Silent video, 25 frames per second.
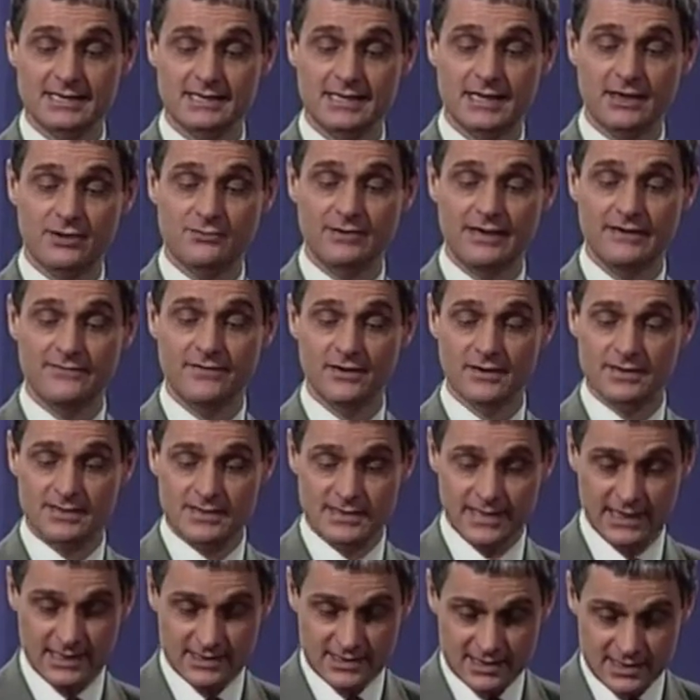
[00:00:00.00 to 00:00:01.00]
63,
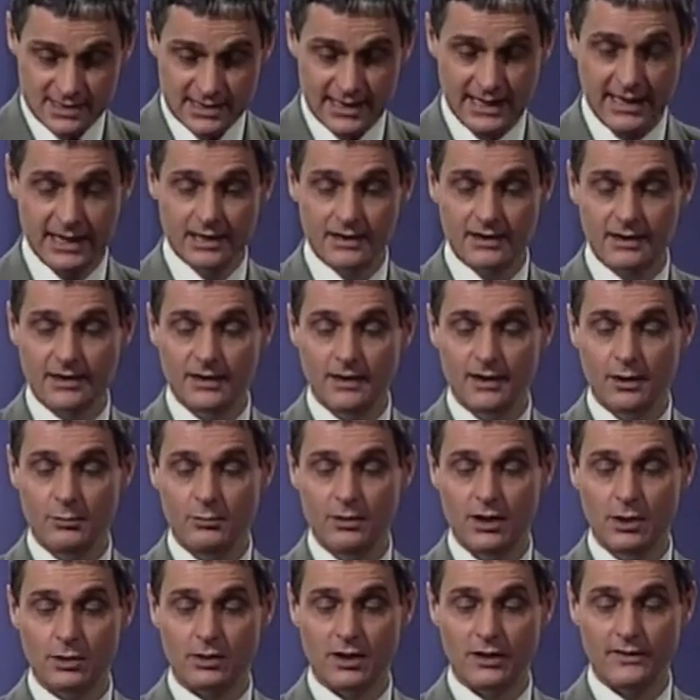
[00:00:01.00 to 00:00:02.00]
verse 16.
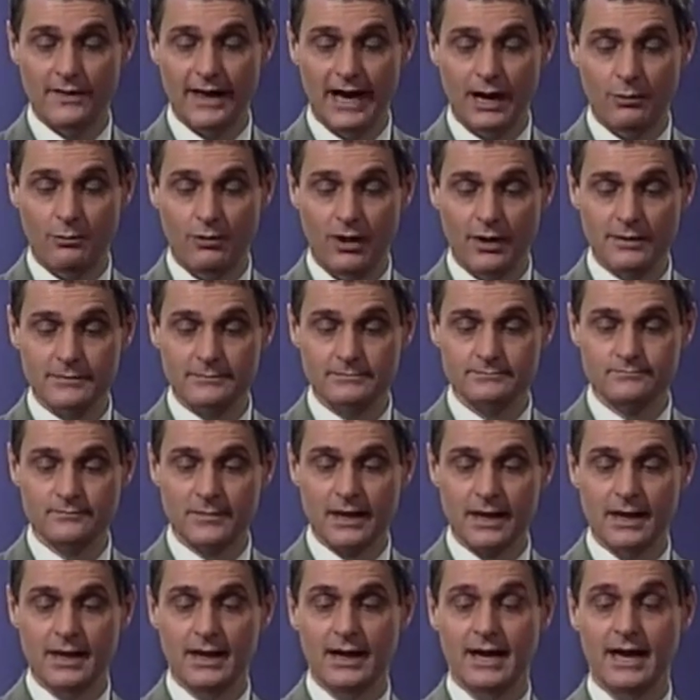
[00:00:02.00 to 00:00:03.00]
We'll look at that one.
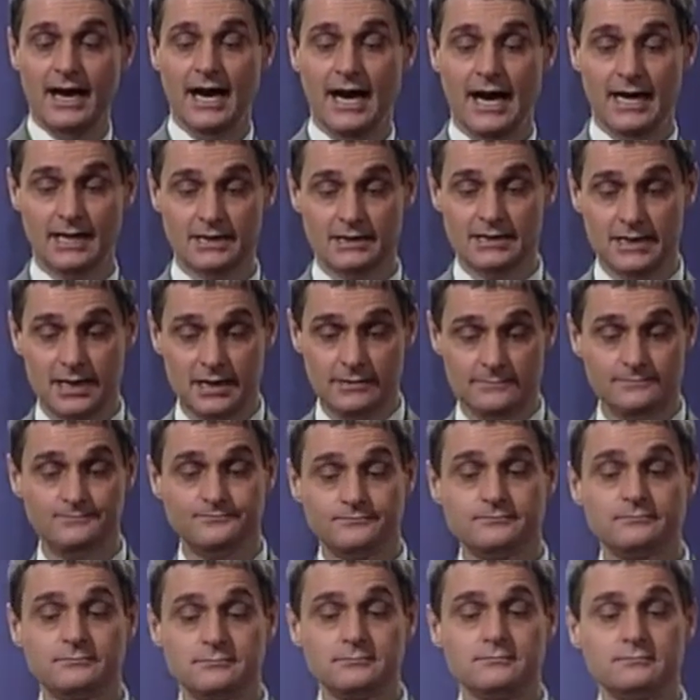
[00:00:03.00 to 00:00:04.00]
And
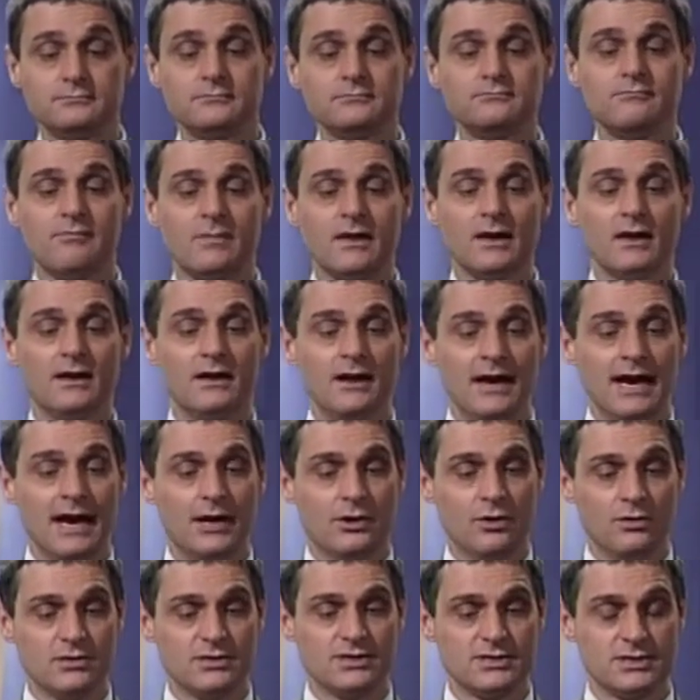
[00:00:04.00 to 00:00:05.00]

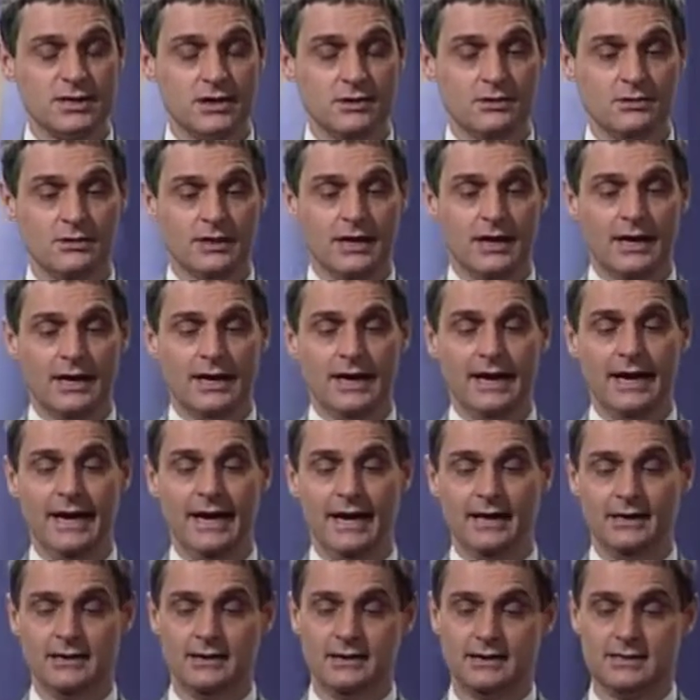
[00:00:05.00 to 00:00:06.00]
also
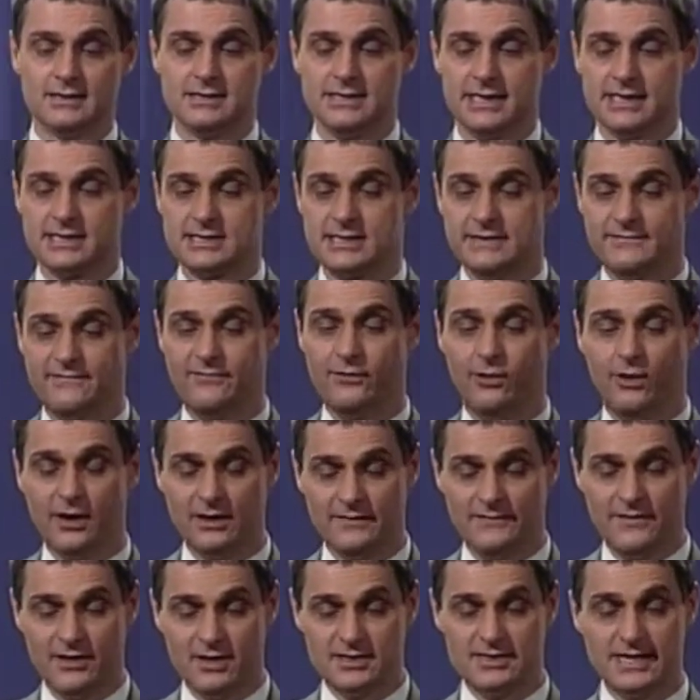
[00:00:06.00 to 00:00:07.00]
in
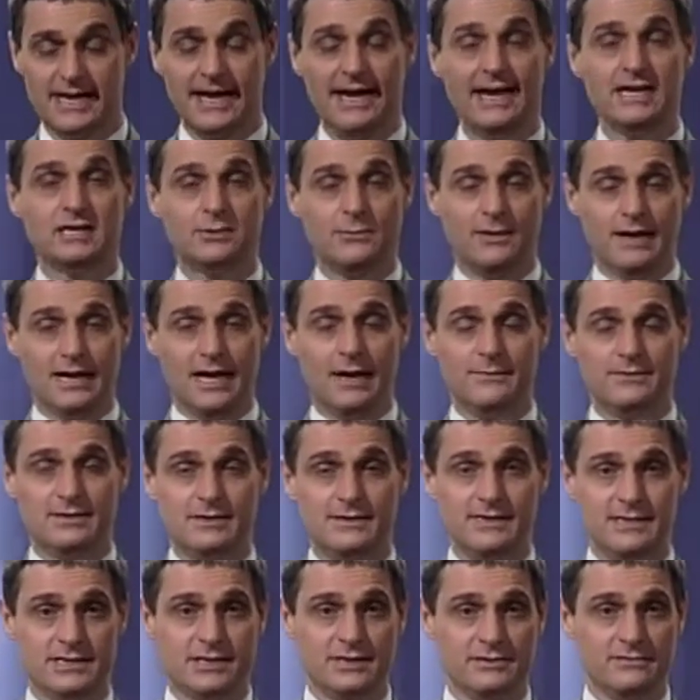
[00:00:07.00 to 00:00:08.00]
64 and verse 8, we'll
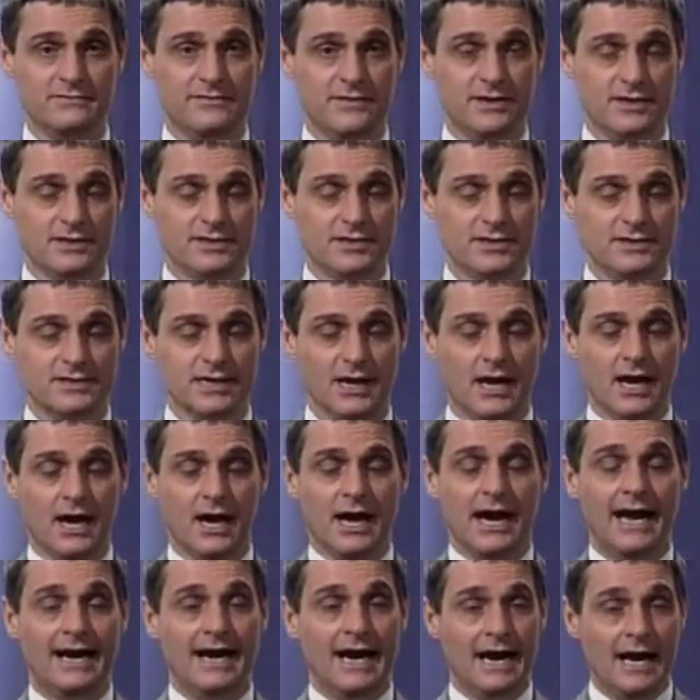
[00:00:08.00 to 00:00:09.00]
come to these two verses.
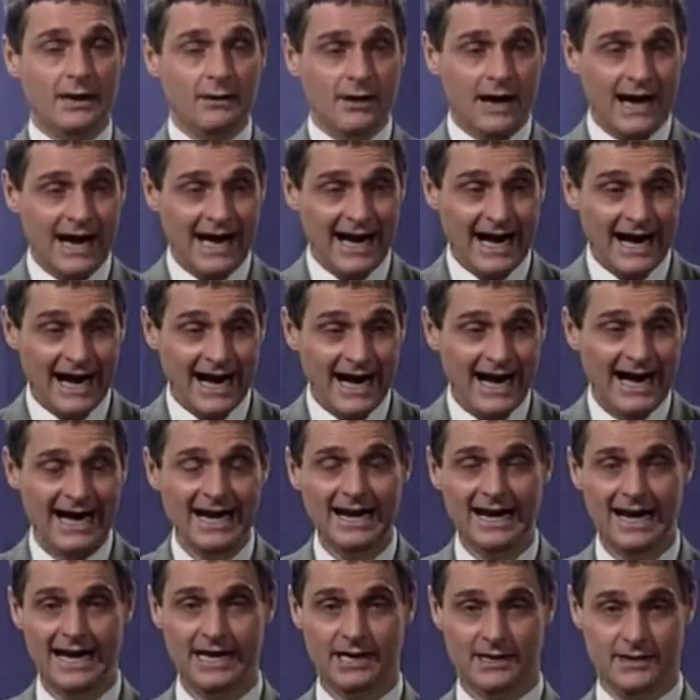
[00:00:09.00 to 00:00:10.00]
And I
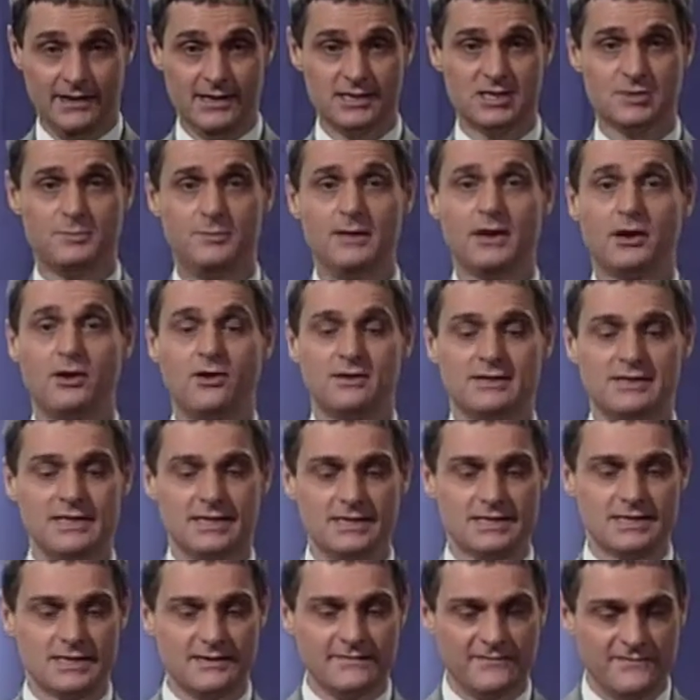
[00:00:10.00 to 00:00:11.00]
highlight this
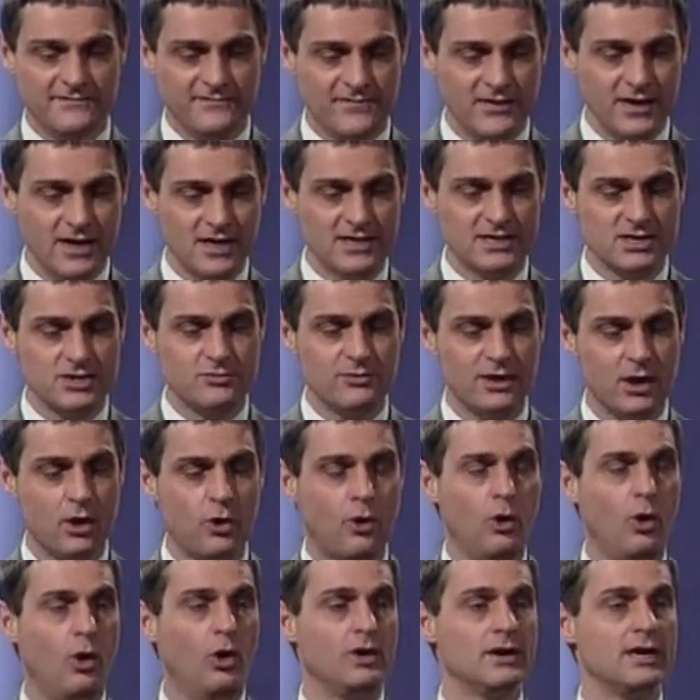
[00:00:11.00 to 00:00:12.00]
because it's the first
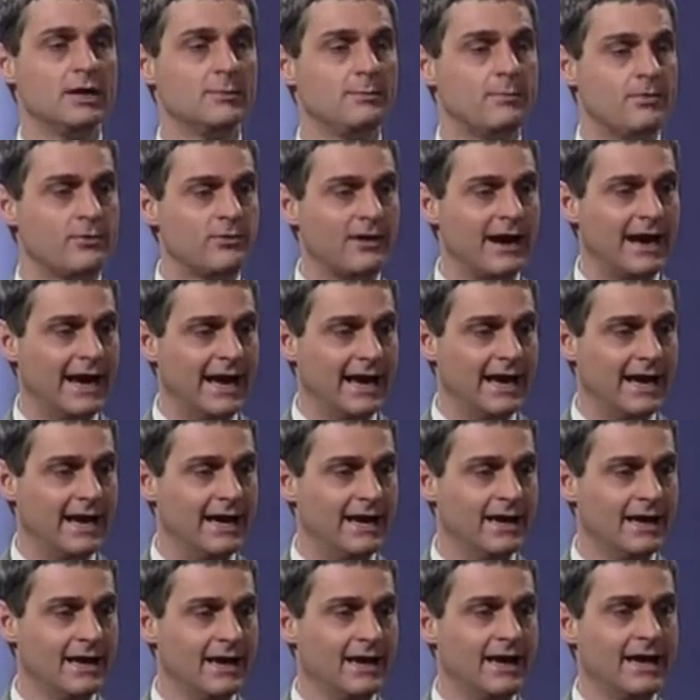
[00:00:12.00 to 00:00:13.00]
recorded
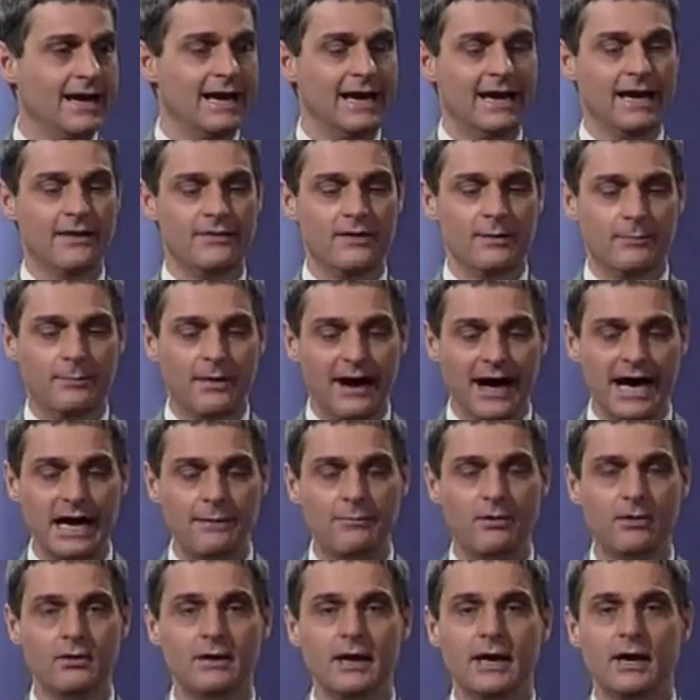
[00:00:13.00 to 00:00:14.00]
prayer in the
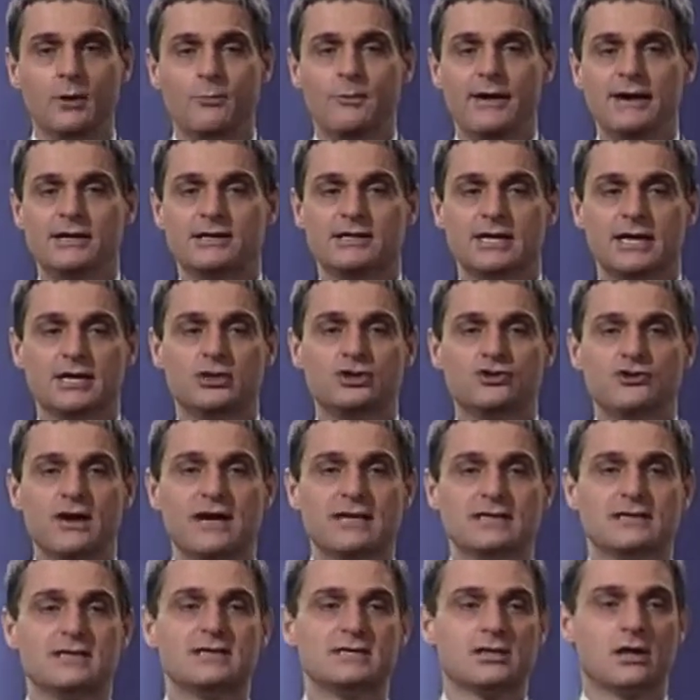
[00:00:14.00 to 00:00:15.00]
Bible which
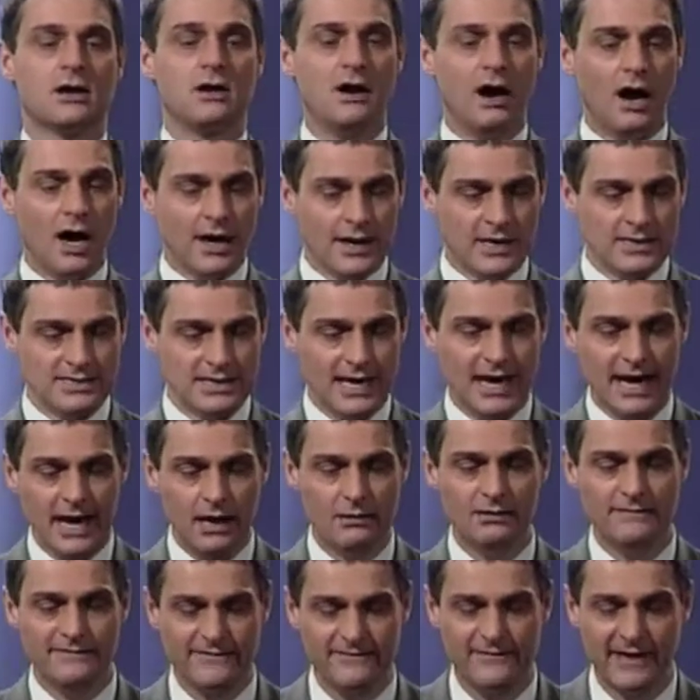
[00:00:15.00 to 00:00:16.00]
addresses God as
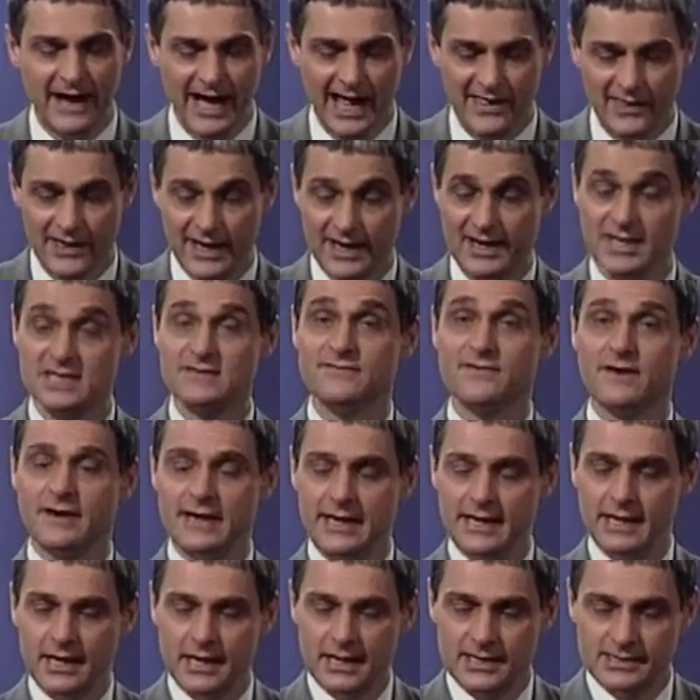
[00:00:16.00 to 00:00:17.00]
our Father. And it's
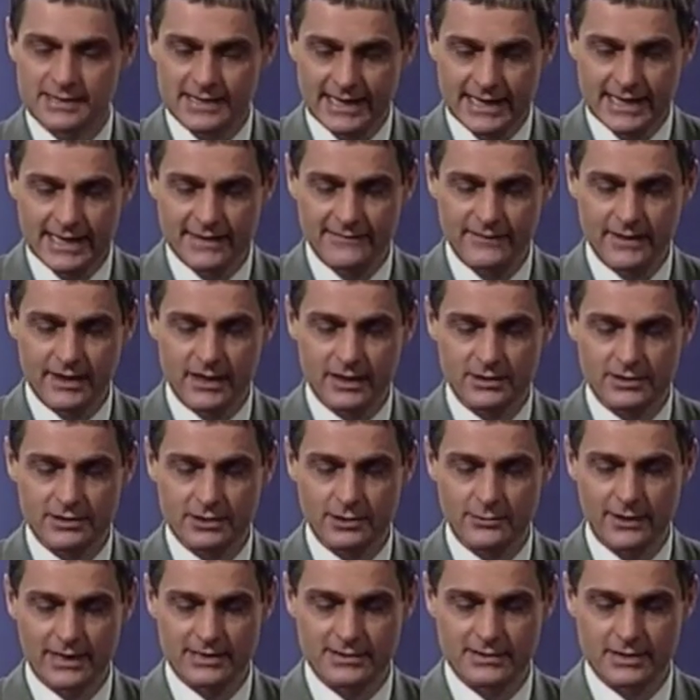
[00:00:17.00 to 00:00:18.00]
very
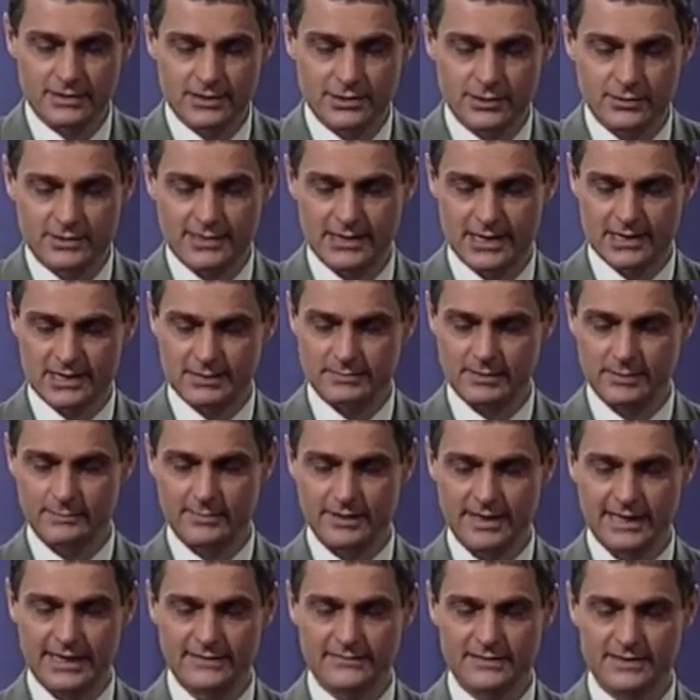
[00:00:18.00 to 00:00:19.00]
significant to us as New
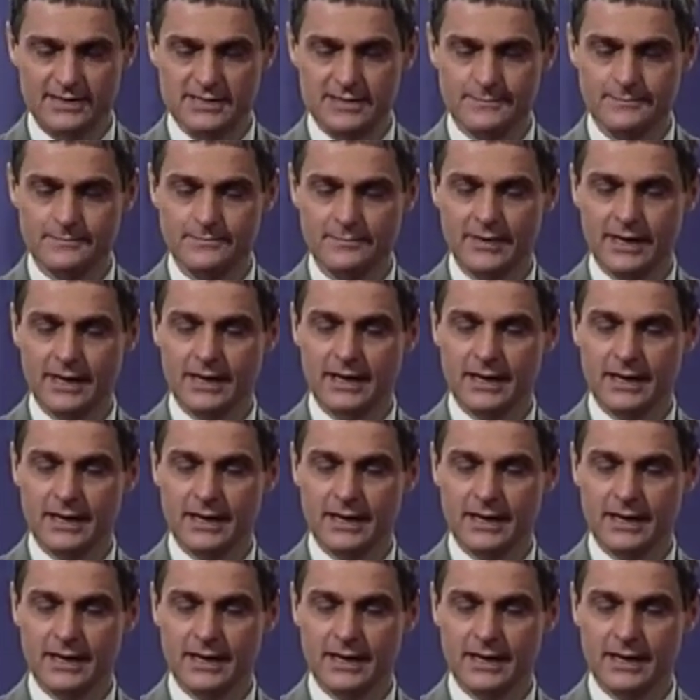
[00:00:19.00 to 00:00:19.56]
Testament believers.